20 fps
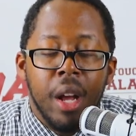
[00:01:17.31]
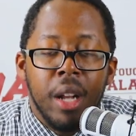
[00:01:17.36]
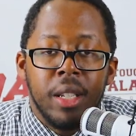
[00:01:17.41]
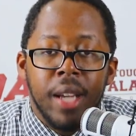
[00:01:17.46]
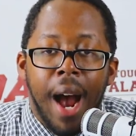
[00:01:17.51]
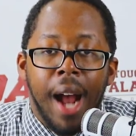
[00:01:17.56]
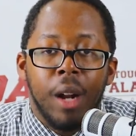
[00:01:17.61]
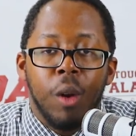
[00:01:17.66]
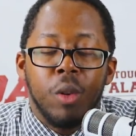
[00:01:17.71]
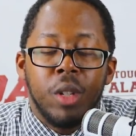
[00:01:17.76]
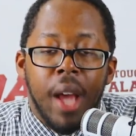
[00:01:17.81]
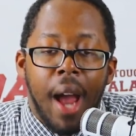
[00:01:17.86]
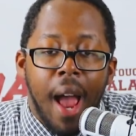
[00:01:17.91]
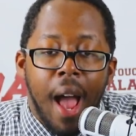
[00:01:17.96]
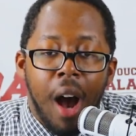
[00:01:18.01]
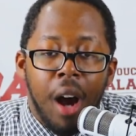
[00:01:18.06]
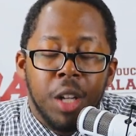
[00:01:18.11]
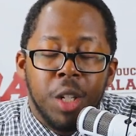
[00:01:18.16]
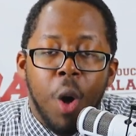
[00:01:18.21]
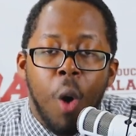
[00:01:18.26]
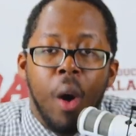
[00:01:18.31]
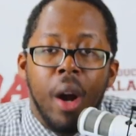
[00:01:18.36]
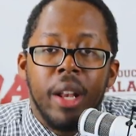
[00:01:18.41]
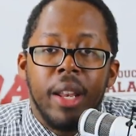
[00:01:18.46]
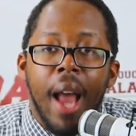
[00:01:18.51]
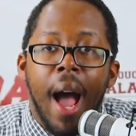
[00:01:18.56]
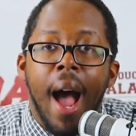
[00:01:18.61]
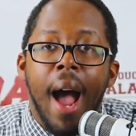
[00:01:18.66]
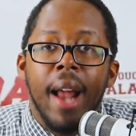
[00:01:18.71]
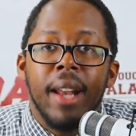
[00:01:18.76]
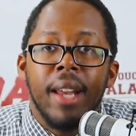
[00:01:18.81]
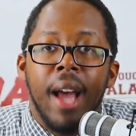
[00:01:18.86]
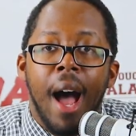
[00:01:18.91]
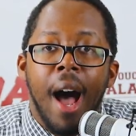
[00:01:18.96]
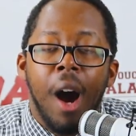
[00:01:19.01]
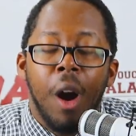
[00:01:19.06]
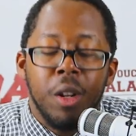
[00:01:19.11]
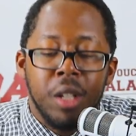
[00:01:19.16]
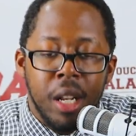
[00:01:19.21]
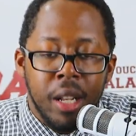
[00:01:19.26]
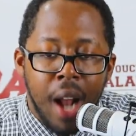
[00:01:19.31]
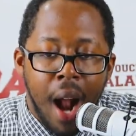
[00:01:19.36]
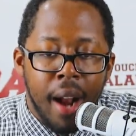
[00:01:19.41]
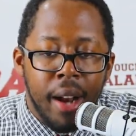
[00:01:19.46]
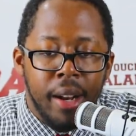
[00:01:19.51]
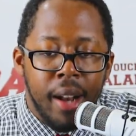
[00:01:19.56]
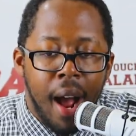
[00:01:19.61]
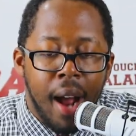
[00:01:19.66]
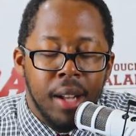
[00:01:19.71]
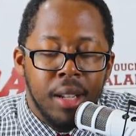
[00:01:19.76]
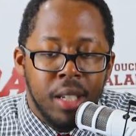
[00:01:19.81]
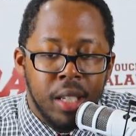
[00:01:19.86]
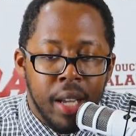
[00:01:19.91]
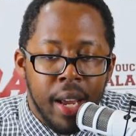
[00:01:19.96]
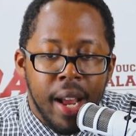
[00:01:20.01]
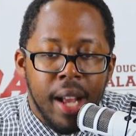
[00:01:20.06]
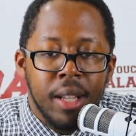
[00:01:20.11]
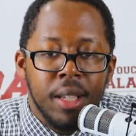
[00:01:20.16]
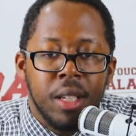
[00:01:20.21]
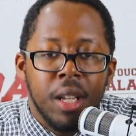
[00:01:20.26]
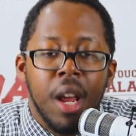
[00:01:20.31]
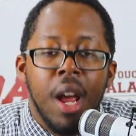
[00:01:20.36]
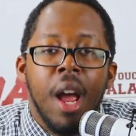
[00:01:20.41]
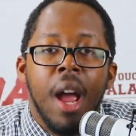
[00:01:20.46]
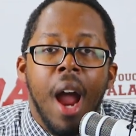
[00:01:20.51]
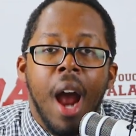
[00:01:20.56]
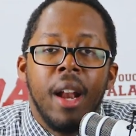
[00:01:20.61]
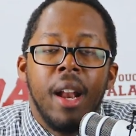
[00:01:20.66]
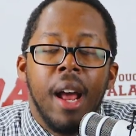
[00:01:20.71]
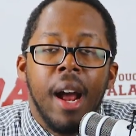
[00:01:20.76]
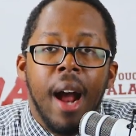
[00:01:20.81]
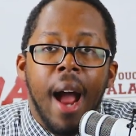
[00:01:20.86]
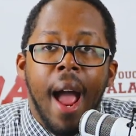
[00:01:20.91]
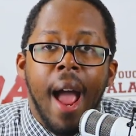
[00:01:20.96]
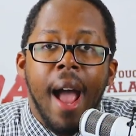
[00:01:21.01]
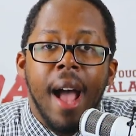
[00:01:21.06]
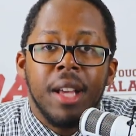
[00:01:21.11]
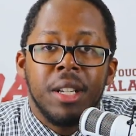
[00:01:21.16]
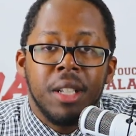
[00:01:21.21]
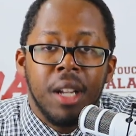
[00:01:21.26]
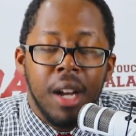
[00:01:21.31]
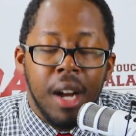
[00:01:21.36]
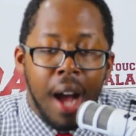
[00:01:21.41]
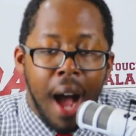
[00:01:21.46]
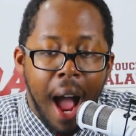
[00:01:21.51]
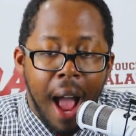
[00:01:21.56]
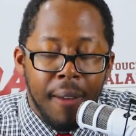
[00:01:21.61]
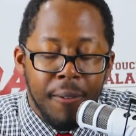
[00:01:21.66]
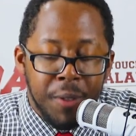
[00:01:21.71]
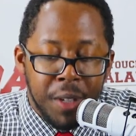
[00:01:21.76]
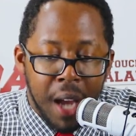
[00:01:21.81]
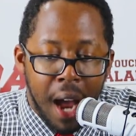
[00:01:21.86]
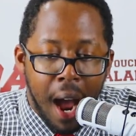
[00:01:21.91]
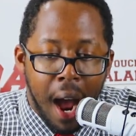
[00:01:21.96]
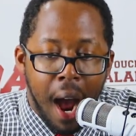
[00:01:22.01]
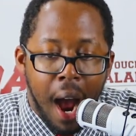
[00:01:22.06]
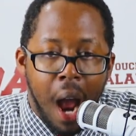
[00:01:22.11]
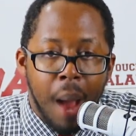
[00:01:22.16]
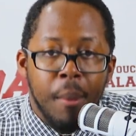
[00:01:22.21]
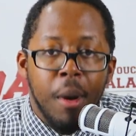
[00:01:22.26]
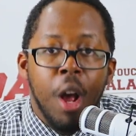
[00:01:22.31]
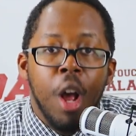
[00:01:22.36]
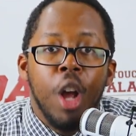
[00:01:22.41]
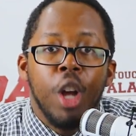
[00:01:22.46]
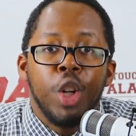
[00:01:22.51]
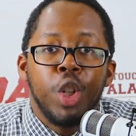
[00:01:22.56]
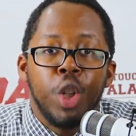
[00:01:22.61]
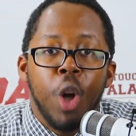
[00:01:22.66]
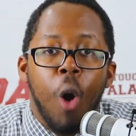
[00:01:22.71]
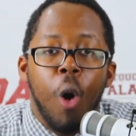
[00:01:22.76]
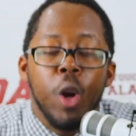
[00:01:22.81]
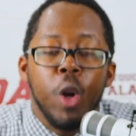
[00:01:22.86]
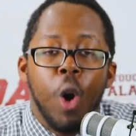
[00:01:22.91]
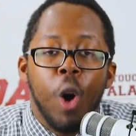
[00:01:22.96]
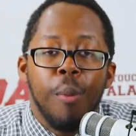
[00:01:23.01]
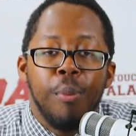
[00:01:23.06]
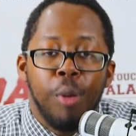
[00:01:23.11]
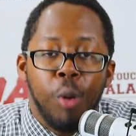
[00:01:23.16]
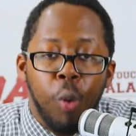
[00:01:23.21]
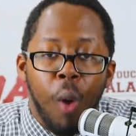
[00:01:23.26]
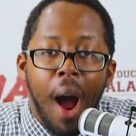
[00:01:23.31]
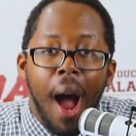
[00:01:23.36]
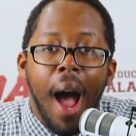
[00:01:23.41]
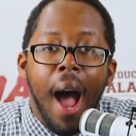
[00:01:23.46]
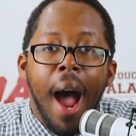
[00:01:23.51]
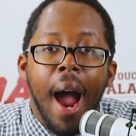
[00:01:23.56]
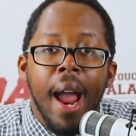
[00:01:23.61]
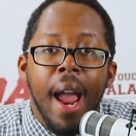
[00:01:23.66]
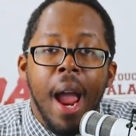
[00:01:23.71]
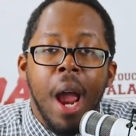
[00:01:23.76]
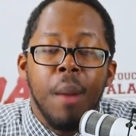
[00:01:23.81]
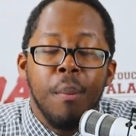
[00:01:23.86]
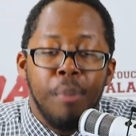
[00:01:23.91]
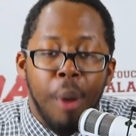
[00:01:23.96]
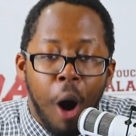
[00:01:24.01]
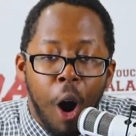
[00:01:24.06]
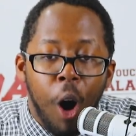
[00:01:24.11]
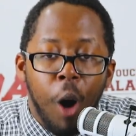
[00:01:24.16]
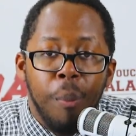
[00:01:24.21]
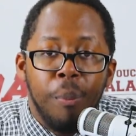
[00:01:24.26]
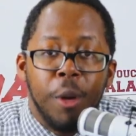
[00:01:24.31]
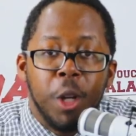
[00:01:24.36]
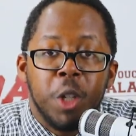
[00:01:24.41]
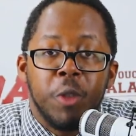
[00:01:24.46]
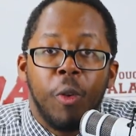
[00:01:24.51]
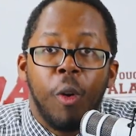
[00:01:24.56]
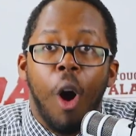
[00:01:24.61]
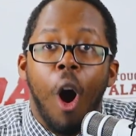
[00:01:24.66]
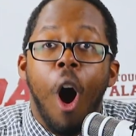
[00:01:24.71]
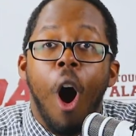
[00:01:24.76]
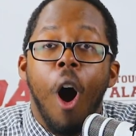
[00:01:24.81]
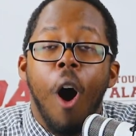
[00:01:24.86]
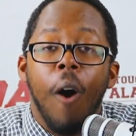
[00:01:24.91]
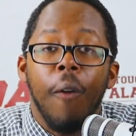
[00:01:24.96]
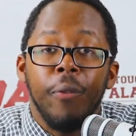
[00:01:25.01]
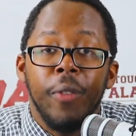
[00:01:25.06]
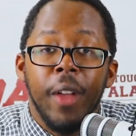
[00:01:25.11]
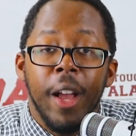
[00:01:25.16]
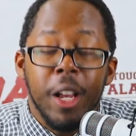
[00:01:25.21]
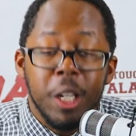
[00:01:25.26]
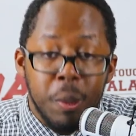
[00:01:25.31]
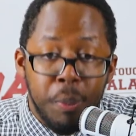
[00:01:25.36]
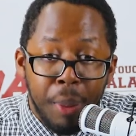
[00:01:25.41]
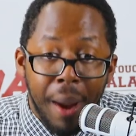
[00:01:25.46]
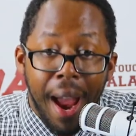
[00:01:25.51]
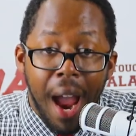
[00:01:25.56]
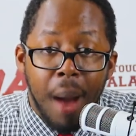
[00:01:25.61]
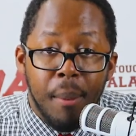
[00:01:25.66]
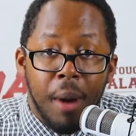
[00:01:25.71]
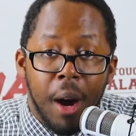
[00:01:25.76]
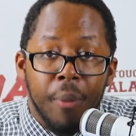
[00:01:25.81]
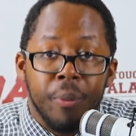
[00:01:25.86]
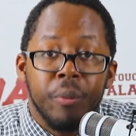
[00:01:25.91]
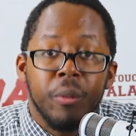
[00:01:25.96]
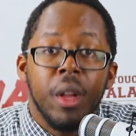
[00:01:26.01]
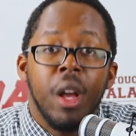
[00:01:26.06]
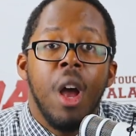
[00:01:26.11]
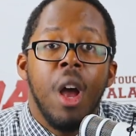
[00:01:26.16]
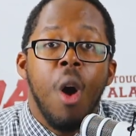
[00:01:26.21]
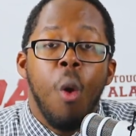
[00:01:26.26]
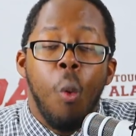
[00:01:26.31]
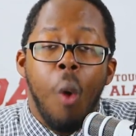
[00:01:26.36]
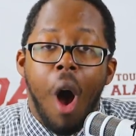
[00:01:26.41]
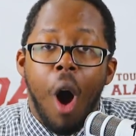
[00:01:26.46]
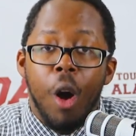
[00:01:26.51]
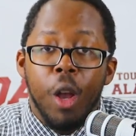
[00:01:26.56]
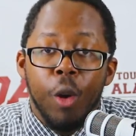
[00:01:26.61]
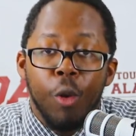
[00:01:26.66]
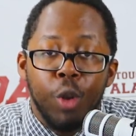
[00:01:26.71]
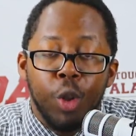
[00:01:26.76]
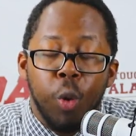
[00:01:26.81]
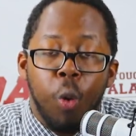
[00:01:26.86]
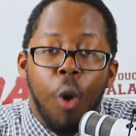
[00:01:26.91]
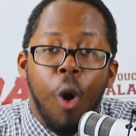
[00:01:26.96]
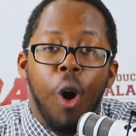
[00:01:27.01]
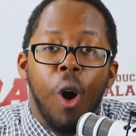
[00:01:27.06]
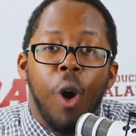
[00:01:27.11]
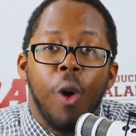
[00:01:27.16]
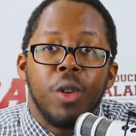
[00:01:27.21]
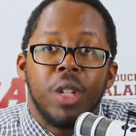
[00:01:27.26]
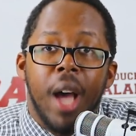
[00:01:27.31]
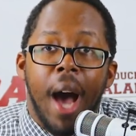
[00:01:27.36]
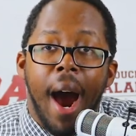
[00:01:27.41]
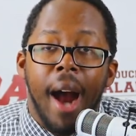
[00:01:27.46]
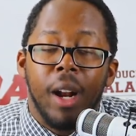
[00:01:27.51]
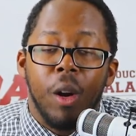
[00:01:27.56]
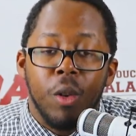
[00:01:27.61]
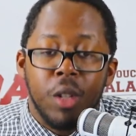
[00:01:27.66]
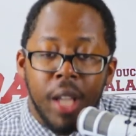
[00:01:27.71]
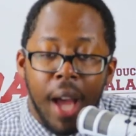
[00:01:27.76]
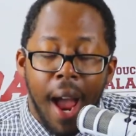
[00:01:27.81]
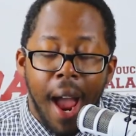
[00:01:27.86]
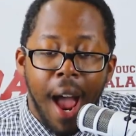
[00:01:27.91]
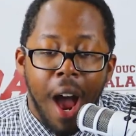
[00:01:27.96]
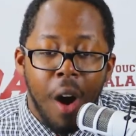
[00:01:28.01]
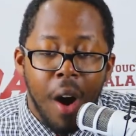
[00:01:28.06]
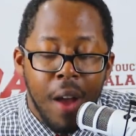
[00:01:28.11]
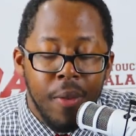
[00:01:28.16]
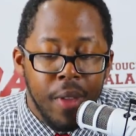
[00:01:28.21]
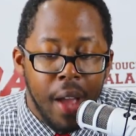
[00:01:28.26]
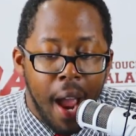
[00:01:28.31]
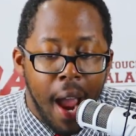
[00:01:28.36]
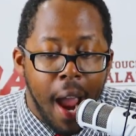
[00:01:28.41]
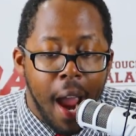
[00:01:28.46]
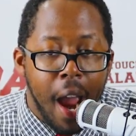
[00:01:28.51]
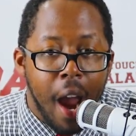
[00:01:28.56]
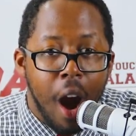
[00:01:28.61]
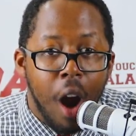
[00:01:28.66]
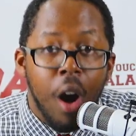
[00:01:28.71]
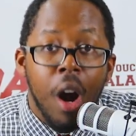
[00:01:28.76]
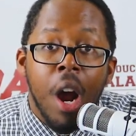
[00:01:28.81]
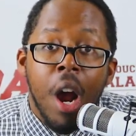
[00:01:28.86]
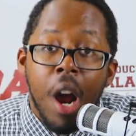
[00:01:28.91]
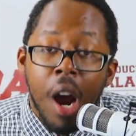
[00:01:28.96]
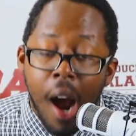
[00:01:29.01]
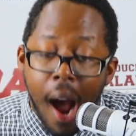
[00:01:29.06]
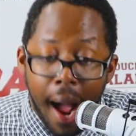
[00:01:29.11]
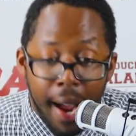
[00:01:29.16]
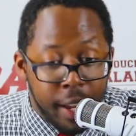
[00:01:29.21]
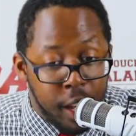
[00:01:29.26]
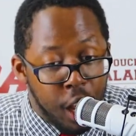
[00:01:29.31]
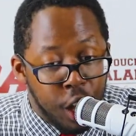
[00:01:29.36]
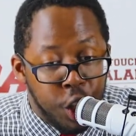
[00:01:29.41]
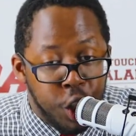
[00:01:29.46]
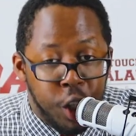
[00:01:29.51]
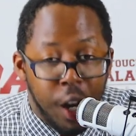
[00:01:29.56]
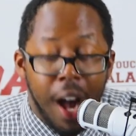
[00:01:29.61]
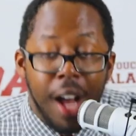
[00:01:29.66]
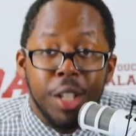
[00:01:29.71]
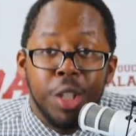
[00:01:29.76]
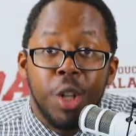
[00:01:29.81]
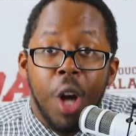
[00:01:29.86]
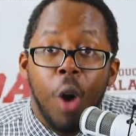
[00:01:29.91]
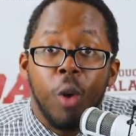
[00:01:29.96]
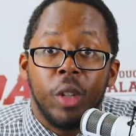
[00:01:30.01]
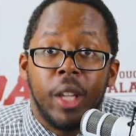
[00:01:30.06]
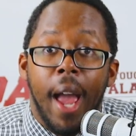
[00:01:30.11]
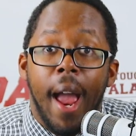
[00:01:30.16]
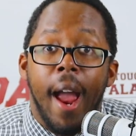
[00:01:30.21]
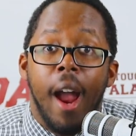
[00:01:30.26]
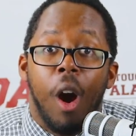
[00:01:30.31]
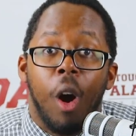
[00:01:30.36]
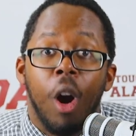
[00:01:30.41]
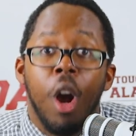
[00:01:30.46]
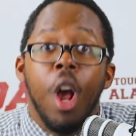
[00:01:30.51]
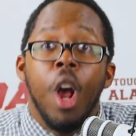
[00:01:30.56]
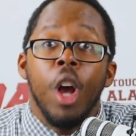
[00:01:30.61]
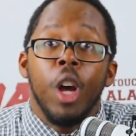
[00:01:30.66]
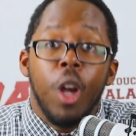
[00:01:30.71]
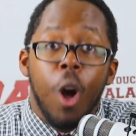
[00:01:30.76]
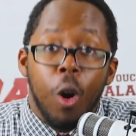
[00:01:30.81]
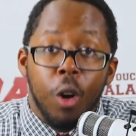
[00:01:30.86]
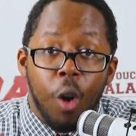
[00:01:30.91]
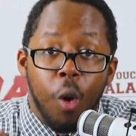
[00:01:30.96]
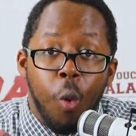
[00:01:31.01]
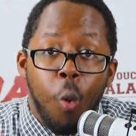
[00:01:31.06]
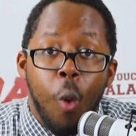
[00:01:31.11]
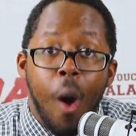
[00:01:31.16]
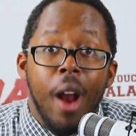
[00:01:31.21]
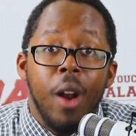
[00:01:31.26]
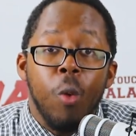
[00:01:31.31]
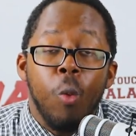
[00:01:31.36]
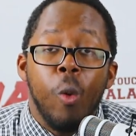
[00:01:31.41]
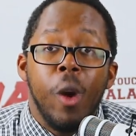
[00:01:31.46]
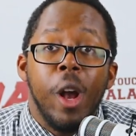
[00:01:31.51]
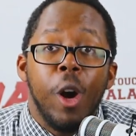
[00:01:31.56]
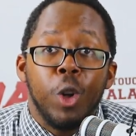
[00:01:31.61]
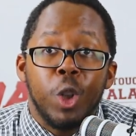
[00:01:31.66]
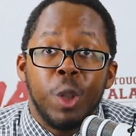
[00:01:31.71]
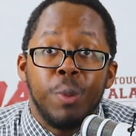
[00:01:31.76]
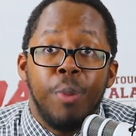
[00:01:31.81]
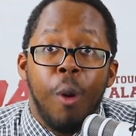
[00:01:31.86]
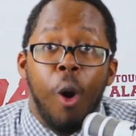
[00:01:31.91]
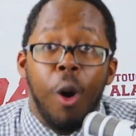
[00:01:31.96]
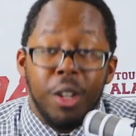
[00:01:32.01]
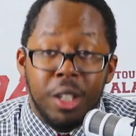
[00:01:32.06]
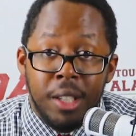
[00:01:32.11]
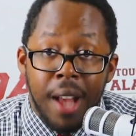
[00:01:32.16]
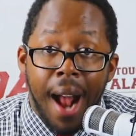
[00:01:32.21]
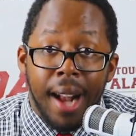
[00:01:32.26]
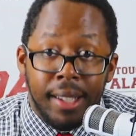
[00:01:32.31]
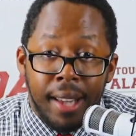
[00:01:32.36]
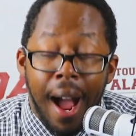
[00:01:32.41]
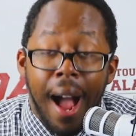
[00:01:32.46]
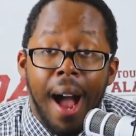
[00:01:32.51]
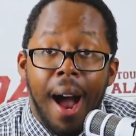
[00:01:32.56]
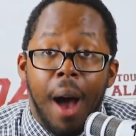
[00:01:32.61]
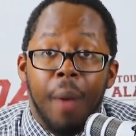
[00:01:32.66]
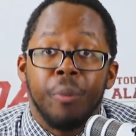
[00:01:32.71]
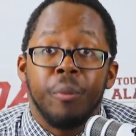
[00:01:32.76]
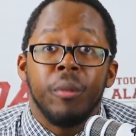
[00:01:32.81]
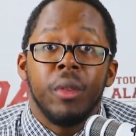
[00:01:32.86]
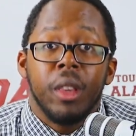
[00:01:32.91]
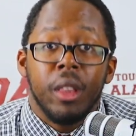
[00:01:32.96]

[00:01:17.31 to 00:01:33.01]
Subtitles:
Title Towel is only $9.99, and it lasts a lifetime. Show your pride and purpose for all things Bama while you twirl Title Towel in the air like you just don't care. Go to WhitWillSports.com.